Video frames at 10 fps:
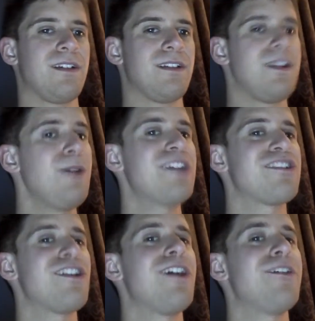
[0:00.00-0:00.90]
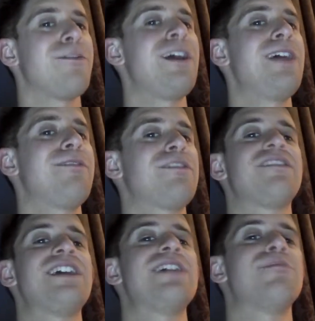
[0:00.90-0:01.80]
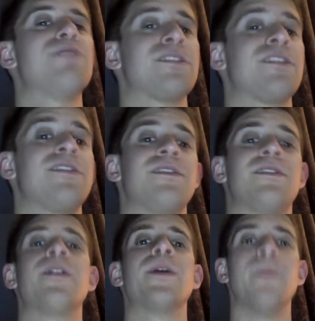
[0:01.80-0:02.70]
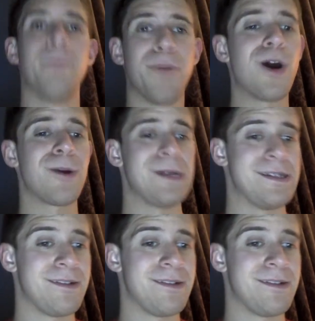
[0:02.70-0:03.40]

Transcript: Now we have Charlotte Flair versus Dana Brooke. Boring.